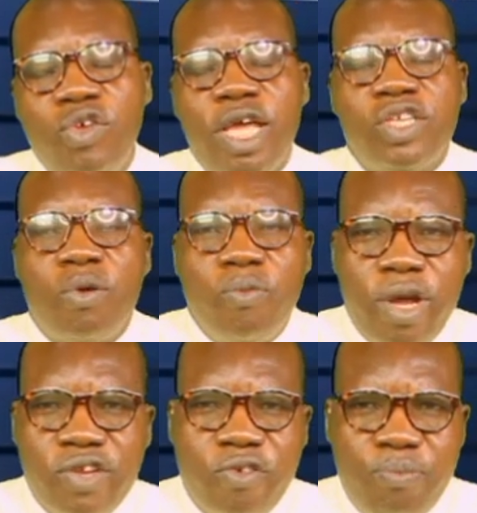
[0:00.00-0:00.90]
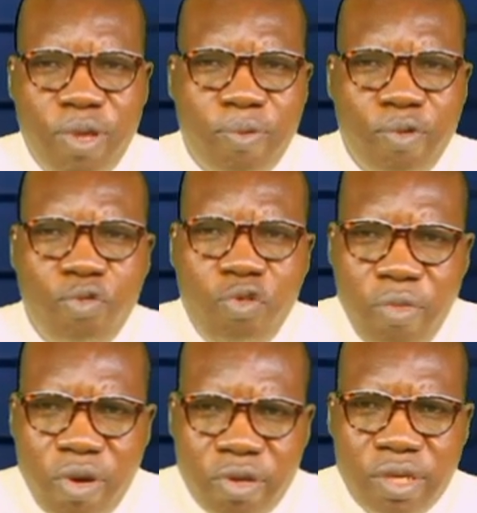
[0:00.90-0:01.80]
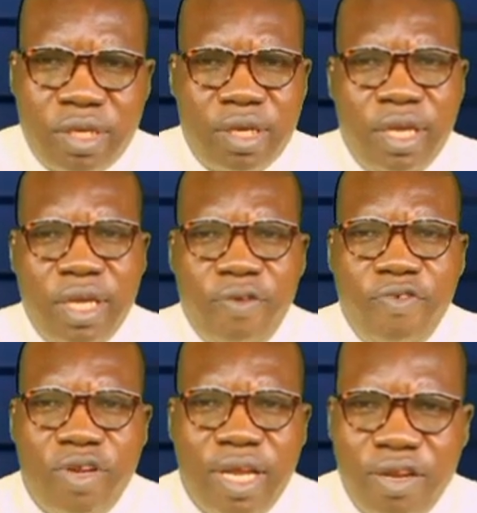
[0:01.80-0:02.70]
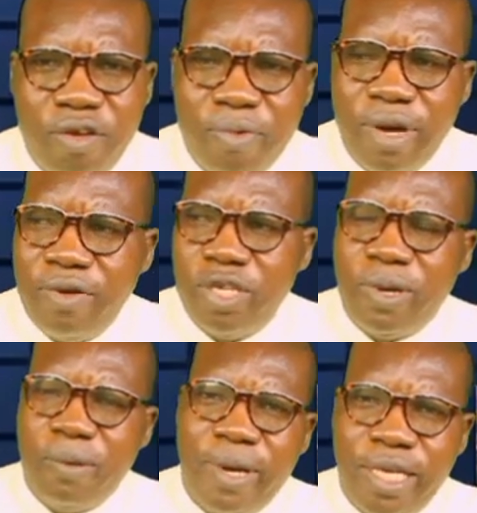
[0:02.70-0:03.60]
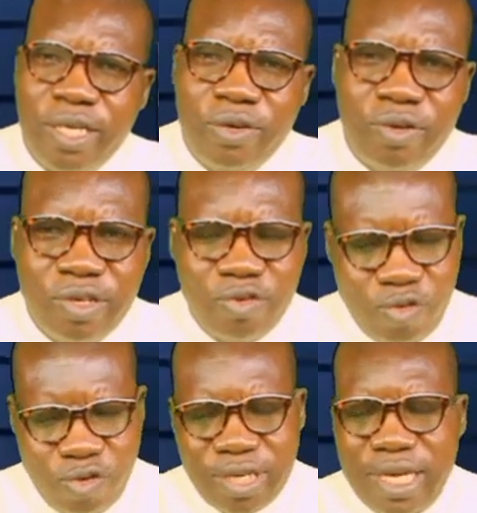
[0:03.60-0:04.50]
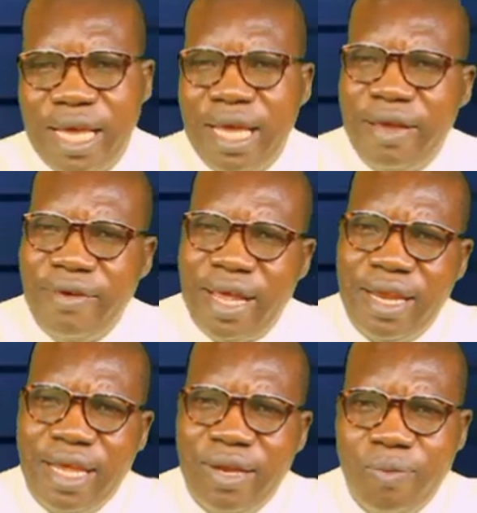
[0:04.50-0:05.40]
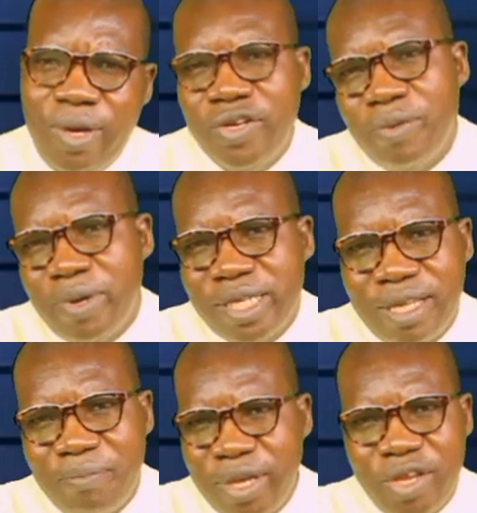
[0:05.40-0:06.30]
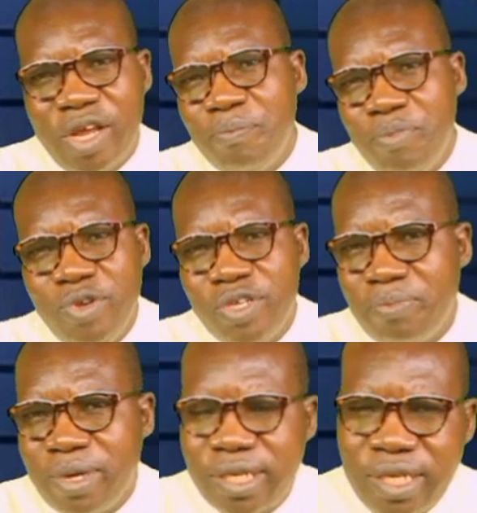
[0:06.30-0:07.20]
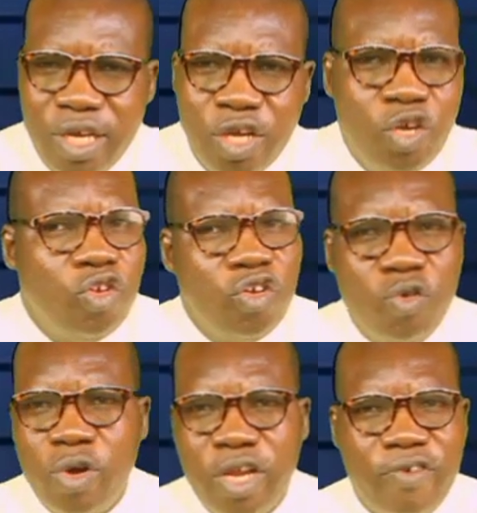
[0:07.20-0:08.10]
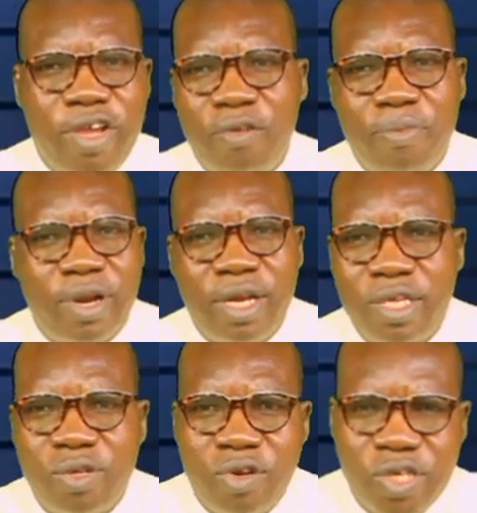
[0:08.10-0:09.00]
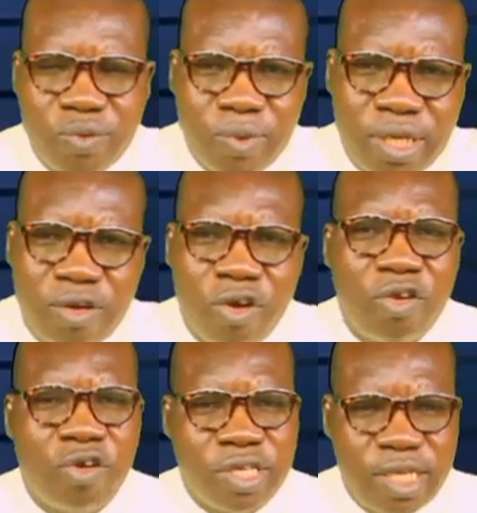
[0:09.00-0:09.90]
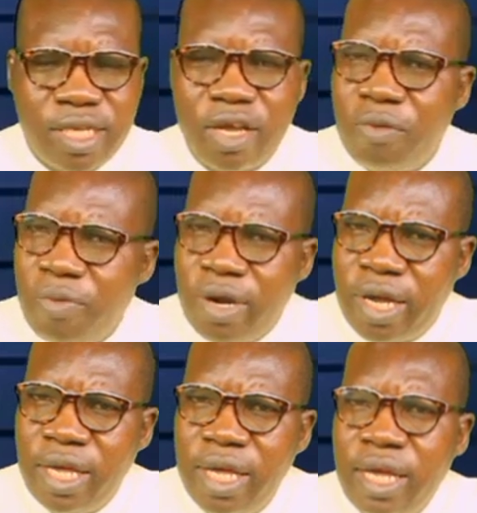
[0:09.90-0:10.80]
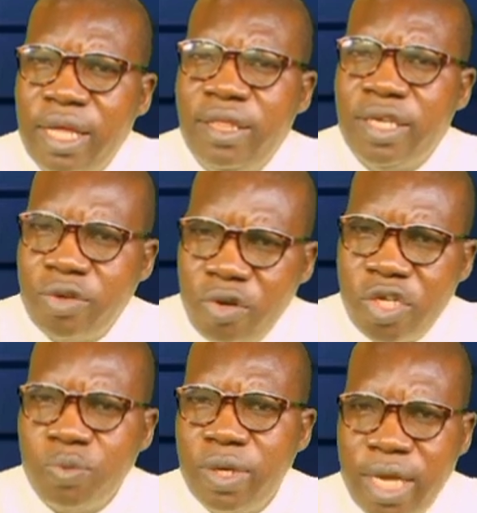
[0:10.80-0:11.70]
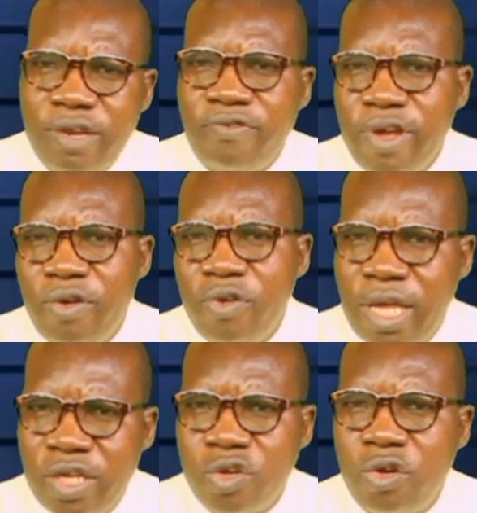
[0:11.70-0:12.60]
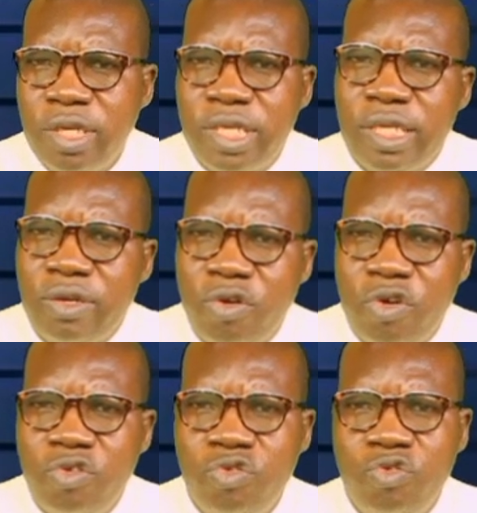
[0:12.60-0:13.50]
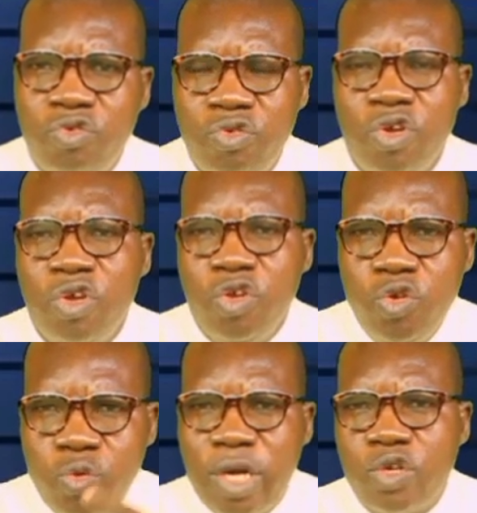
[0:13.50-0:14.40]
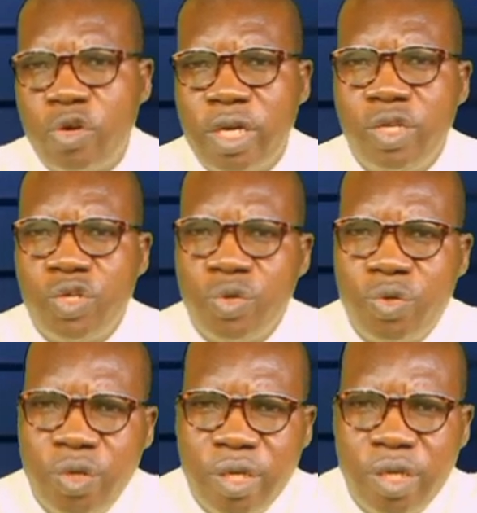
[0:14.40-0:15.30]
you hear some words from people, rumors, given that your brother was backbiting you, you got angry and then you went to the person and begin to abuse the person. You don't know whatever your brother discussed with, or your sister, or your brother discussed with that fellow you are insulting, or you, you are talking to